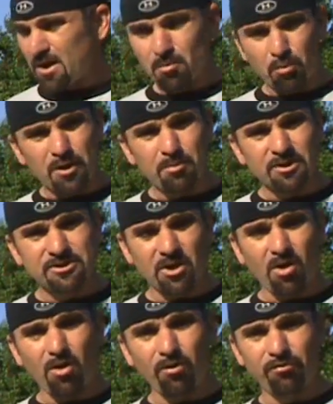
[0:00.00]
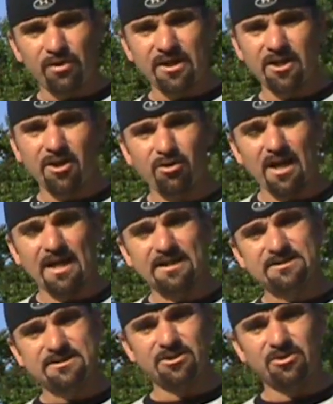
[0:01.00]
Pretty much all video and
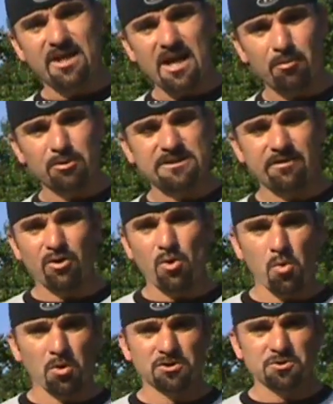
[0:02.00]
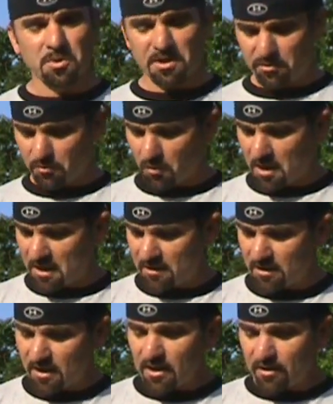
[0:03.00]
still cameras have a 1/4-20 thread.
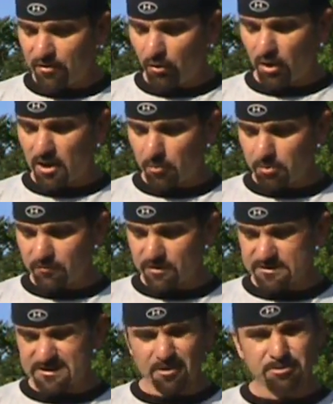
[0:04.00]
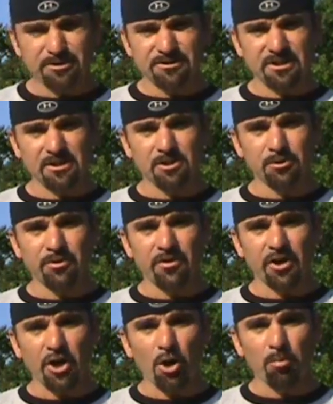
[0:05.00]
There are a couple of exceptions, including the
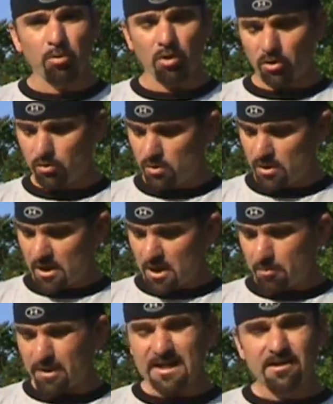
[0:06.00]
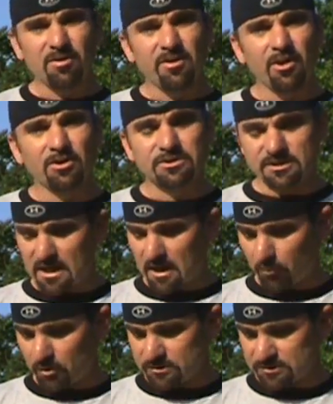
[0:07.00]
GoPro, but even those
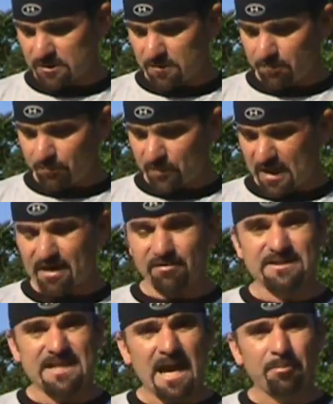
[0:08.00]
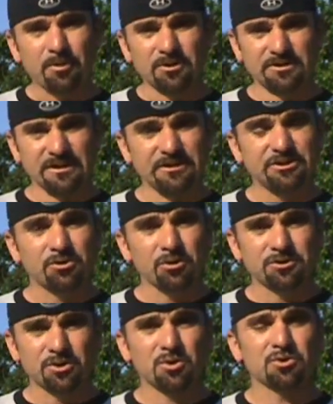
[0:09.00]
cameras have adapters that screw
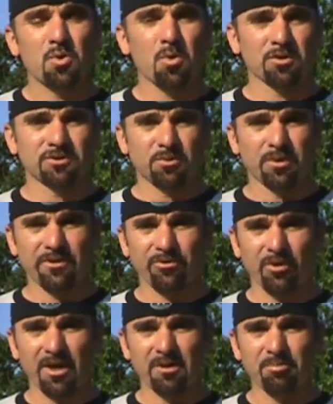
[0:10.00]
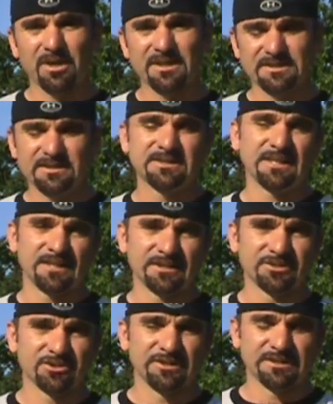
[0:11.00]
to a 1/4-20 thread because it's the
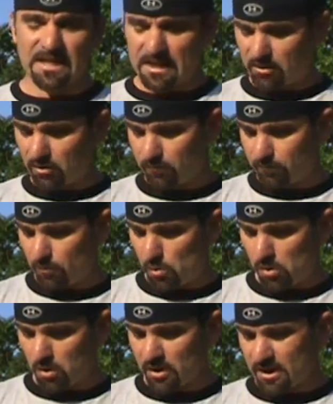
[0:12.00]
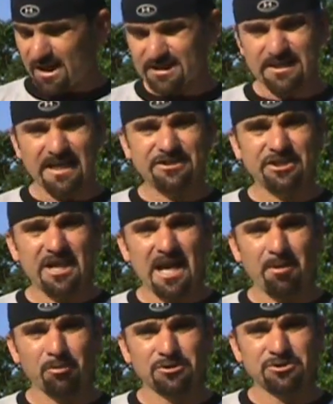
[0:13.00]
industry standard for attaching
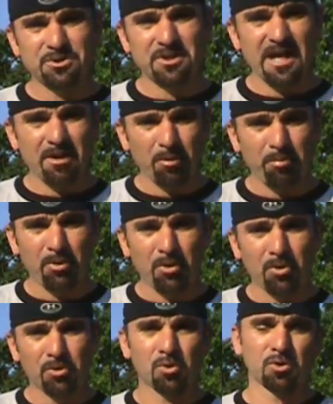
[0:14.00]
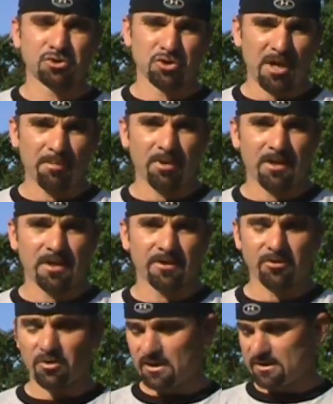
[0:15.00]
cameras to a camera pole or a tripod
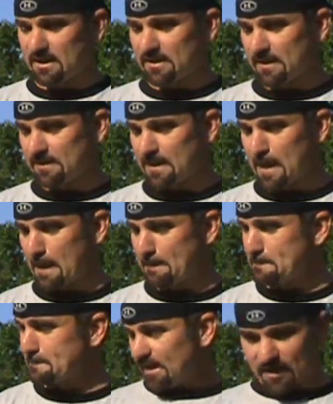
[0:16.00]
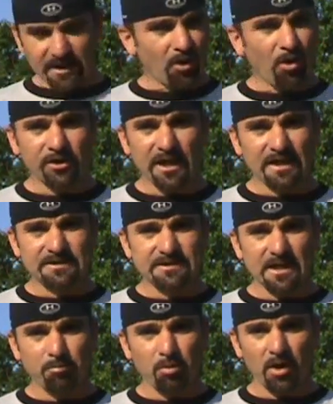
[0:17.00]
or anything like that. Like all
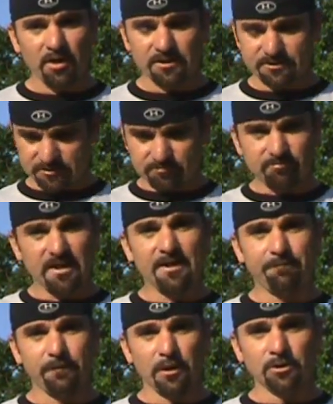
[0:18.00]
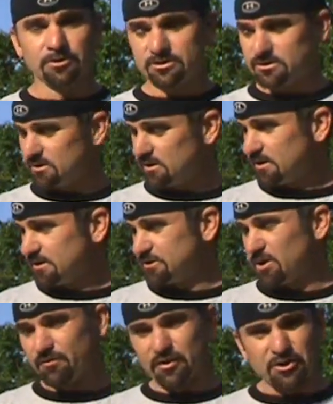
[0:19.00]
YakAttack products, it floats,
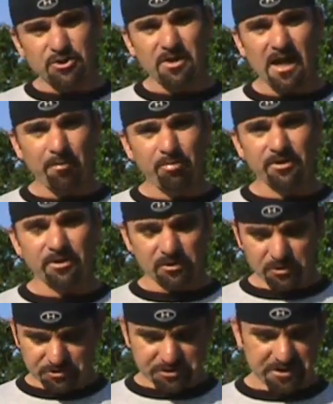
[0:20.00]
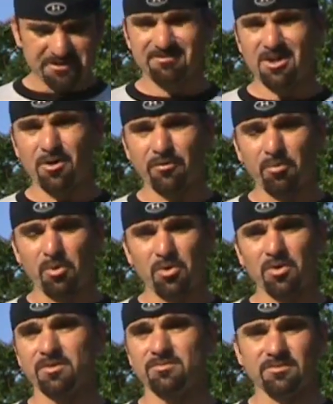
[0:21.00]
so if you do happen to lose it
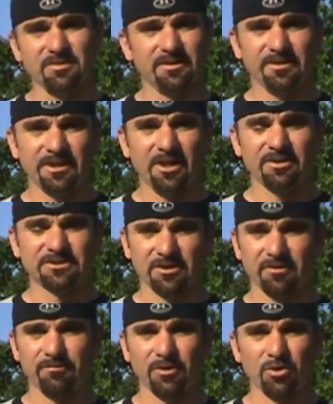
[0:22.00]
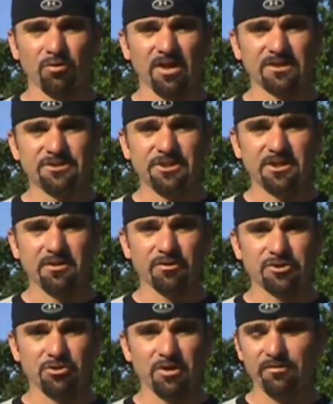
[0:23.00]
overboard, you know it's going to float around till you can
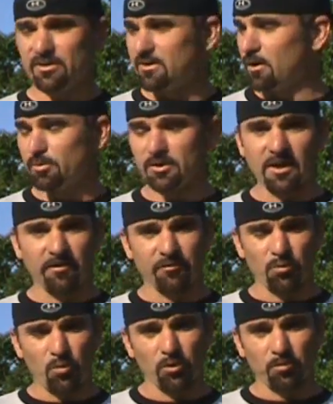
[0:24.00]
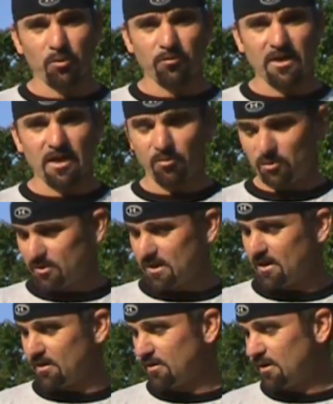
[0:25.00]
retrieve it. Hopefully you have a waterproof camera on
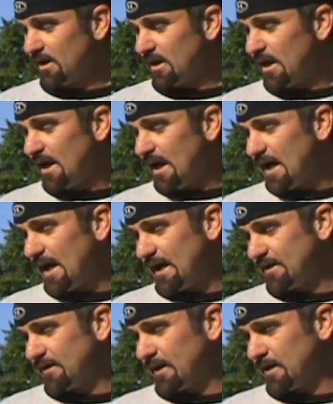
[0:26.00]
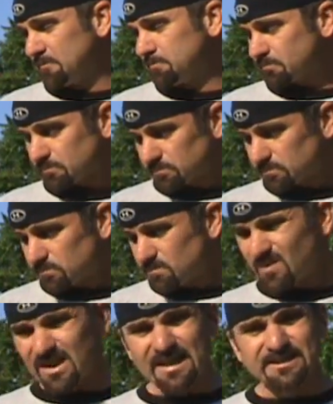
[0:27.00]
there, and
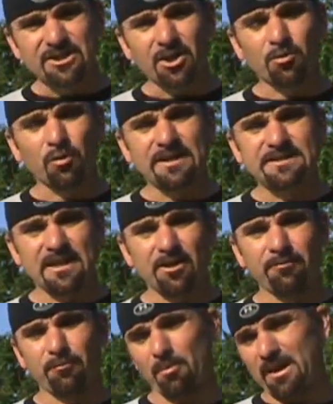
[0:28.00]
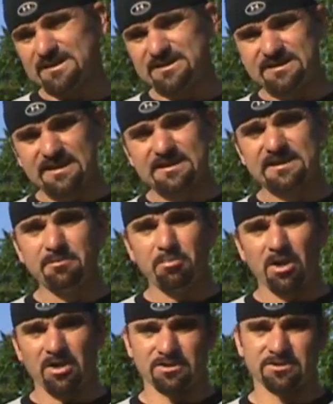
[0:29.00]
it's going to retail for about 60
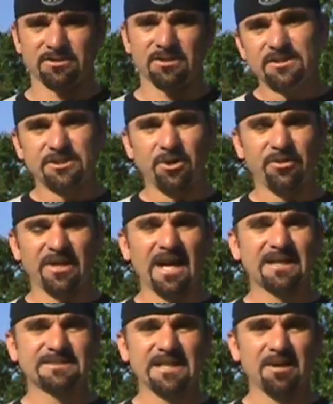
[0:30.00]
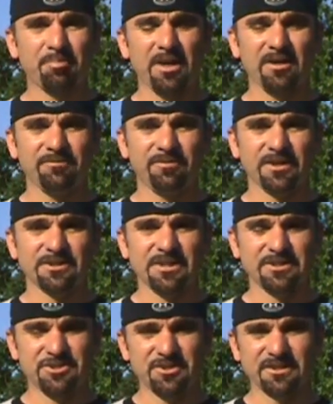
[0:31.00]
bucks. So the YakAttack Pan.Fish,
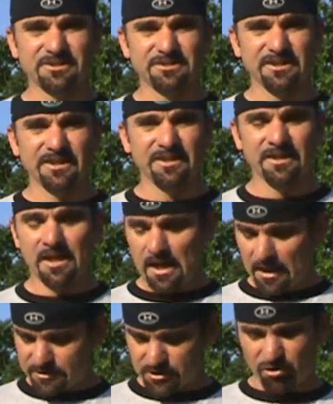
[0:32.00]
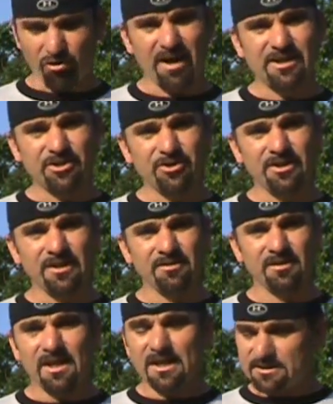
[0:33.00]
as you can see, it's a great unit.
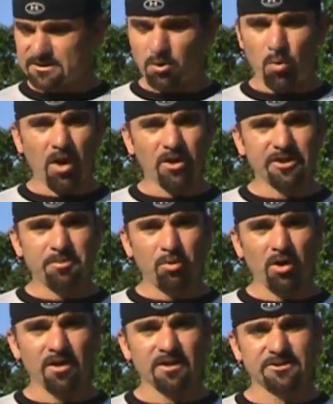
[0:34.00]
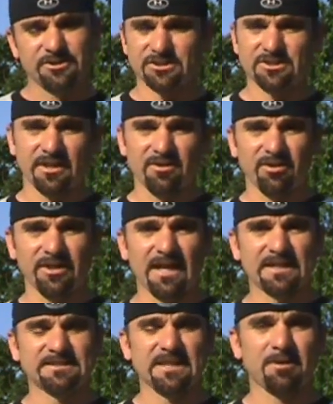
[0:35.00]
It's quality products, just like all
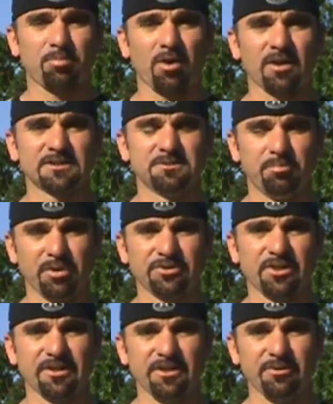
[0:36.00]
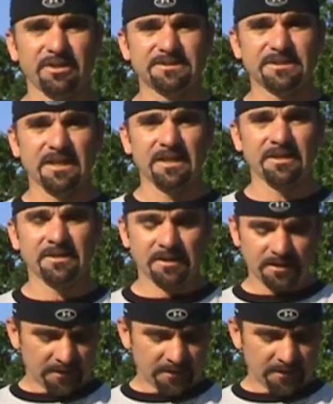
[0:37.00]
YakAttack products, built in the USA.